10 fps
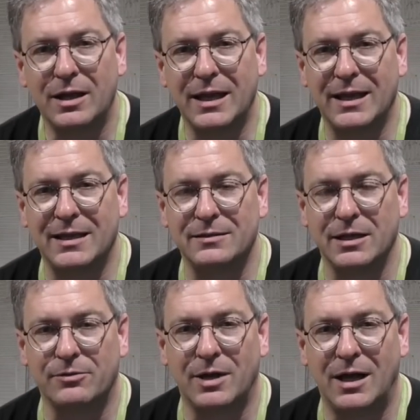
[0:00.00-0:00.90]
and
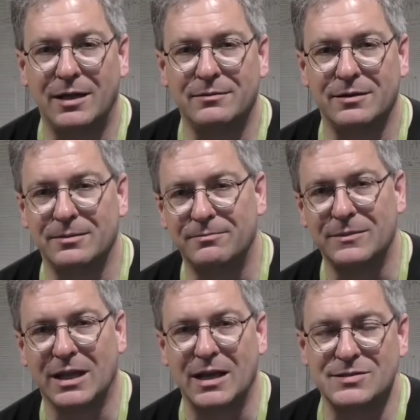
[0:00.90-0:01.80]
later on the
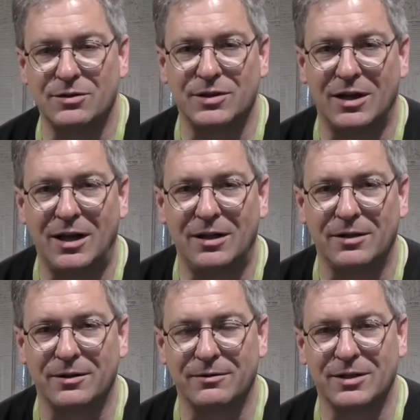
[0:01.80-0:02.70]
guys here at the hall
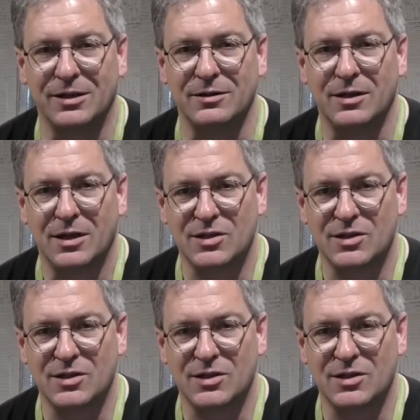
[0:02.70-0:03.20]
are going to